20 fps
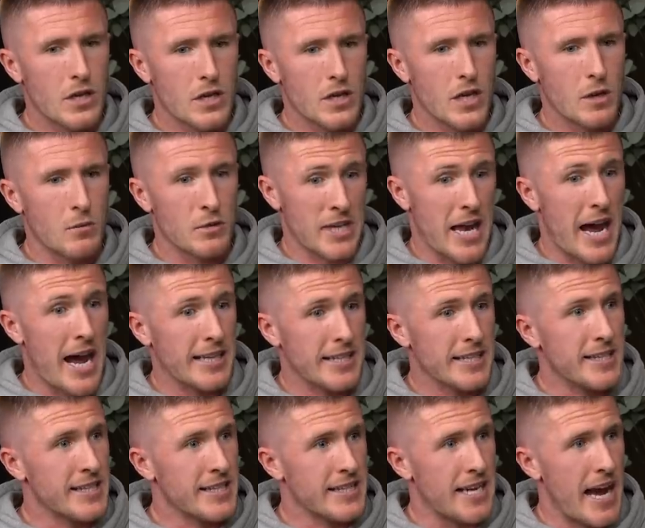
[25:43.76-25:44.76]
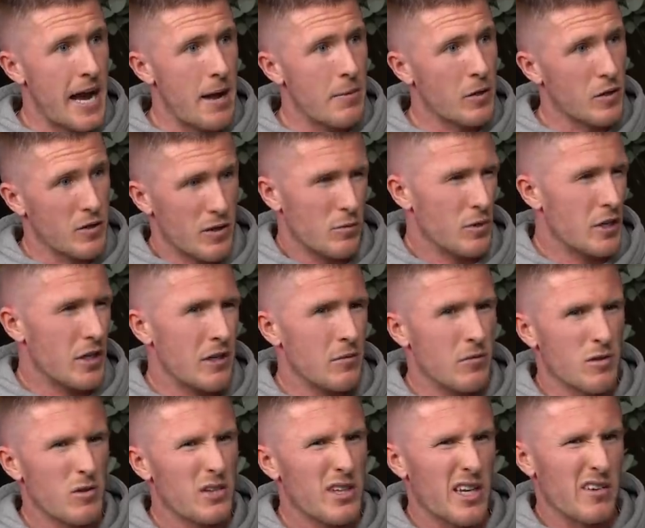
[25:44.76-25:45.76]
it was hard at the time because he
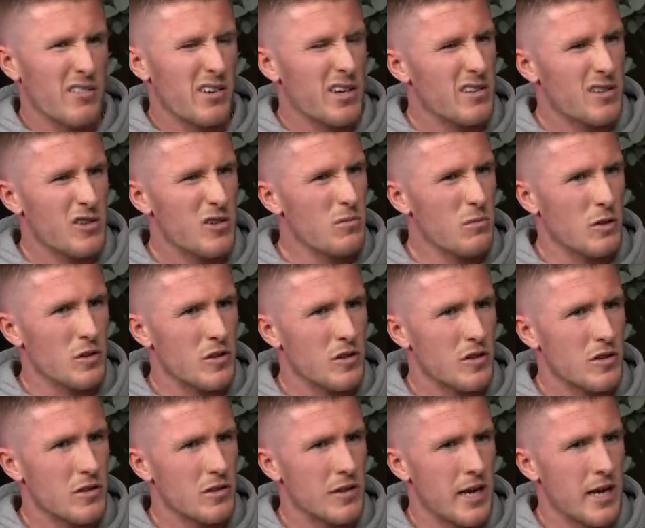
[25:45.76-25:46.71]
was only there for like 2 months.